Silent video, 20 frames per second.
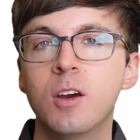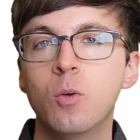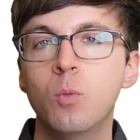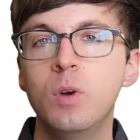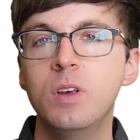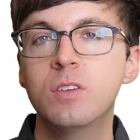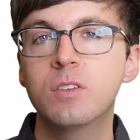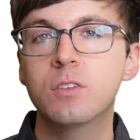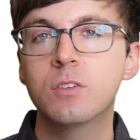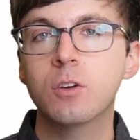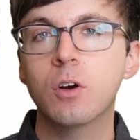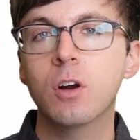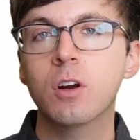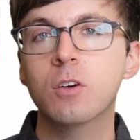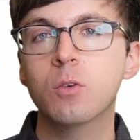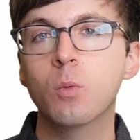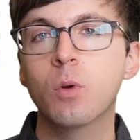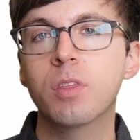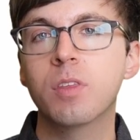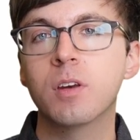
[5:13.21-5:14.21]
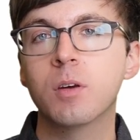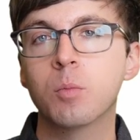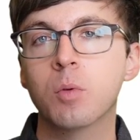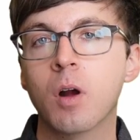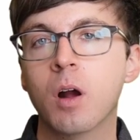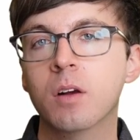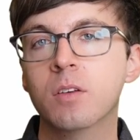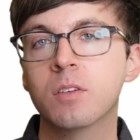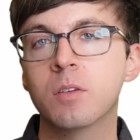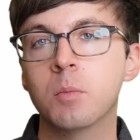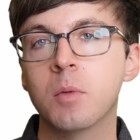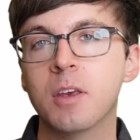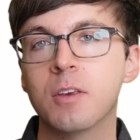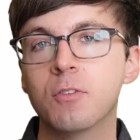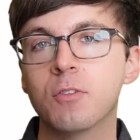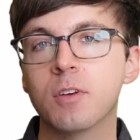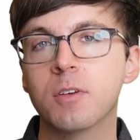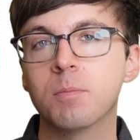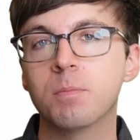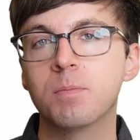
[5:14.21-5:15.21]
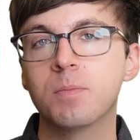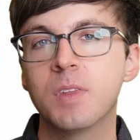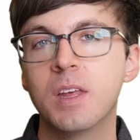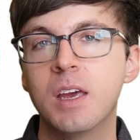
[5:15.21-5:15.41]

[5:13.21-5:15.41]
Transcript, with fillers: We start with an approximation,